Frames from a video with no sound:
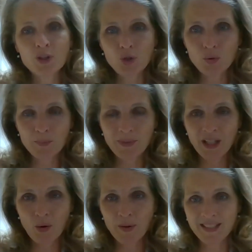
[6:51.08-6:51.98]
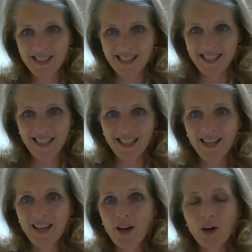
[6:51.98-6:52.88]
that you would be going to see.
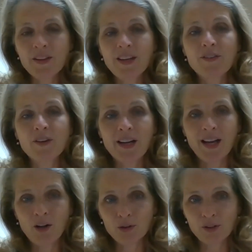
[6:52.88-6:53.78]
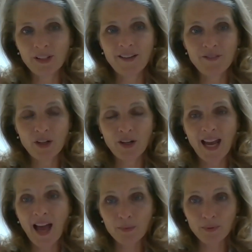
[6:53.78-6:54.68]
Are they very elderly and very
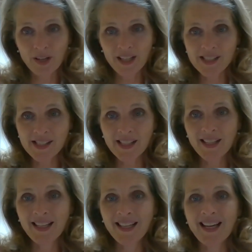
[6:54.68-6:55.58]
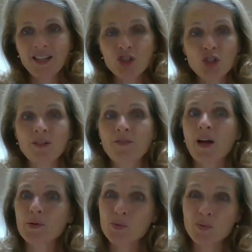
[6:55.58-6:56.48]
at risk? And sharing
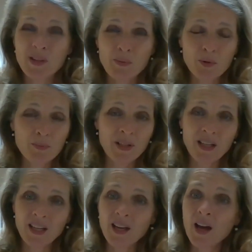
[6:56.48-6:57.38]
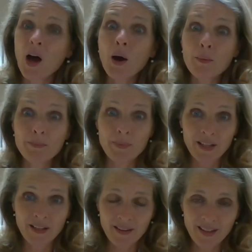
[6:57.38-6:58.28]
virus with them would be a
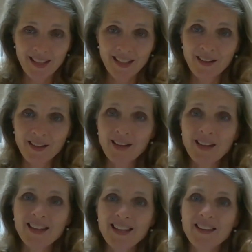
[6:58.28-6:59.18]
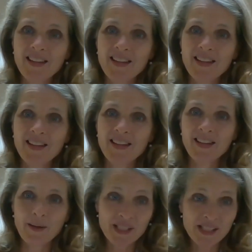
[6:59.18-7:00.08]
big thing. Then
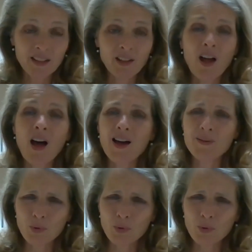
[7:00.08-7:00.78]
that makes it a lot more